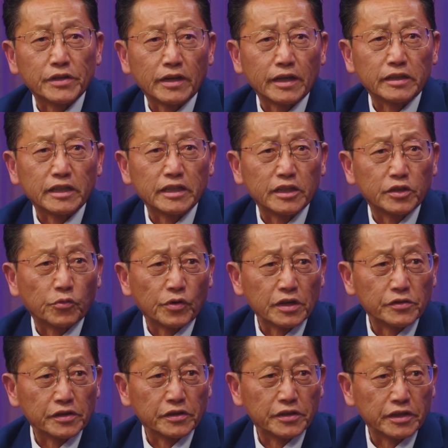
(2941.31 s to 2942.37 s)
elected in
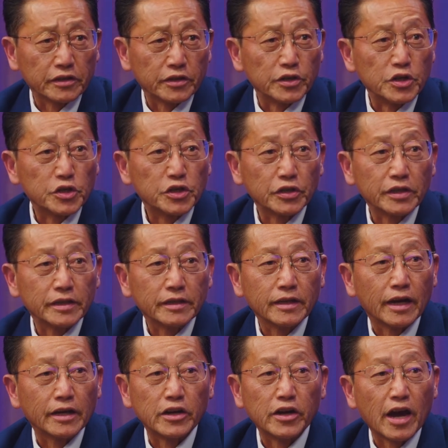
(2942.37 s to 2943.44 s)
2016 initially.
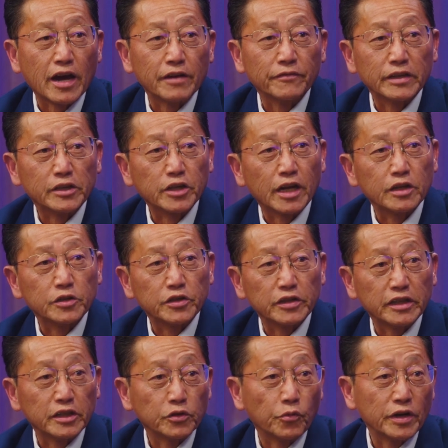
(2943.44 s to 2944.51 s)
I did not have a challenger
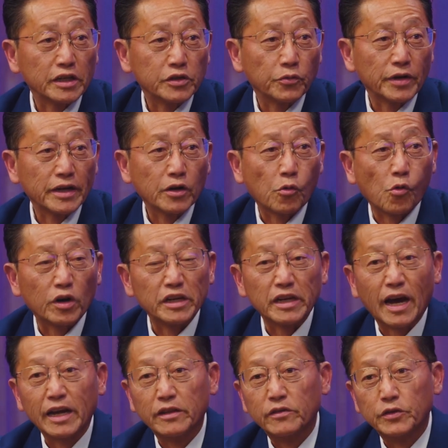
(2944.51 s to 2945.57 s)
in 2020, or
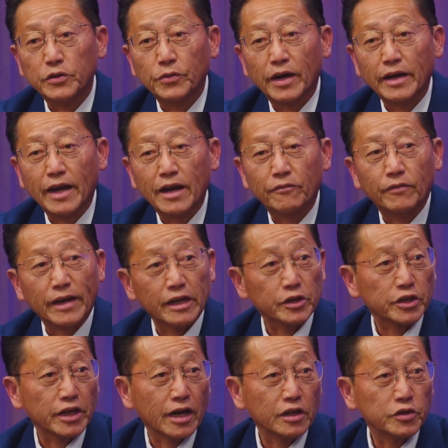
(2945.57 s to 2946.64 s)
neither do I have a
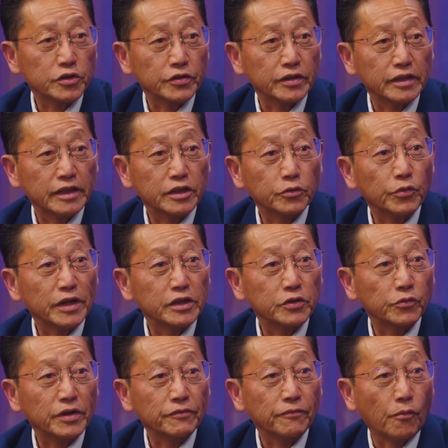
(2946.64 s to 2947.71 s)
challenger in
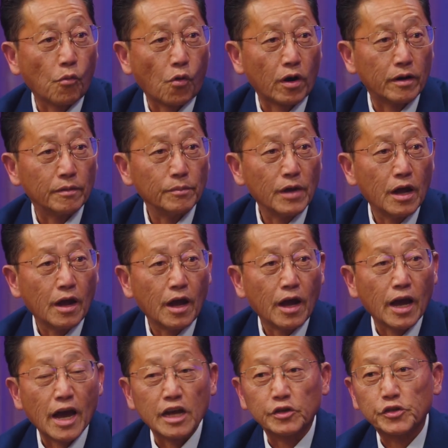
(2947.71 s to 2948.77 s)
2024.
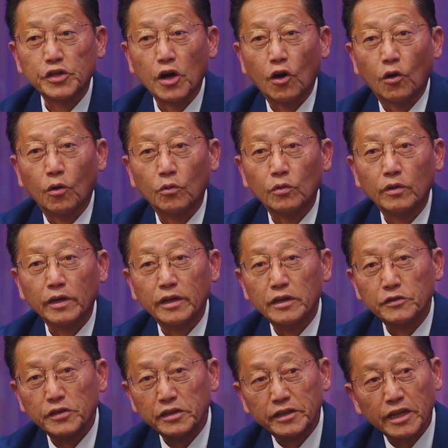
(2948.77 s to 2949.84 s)
And so it
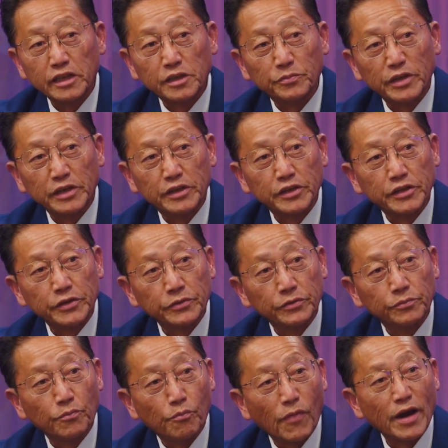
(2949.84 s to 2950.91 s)
is a testament to
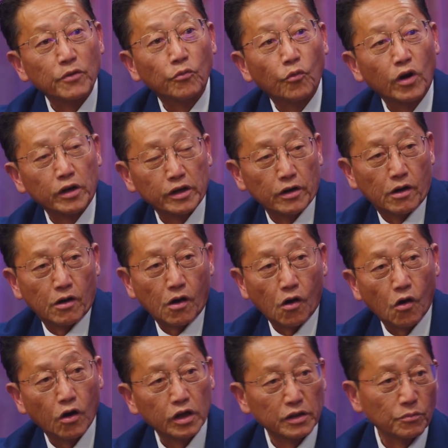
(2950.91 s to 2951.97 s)
my work
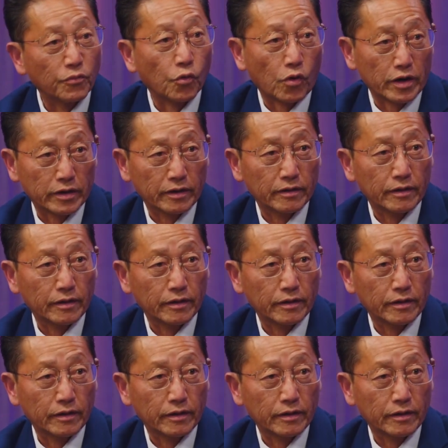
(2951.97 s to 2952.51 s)
on the board.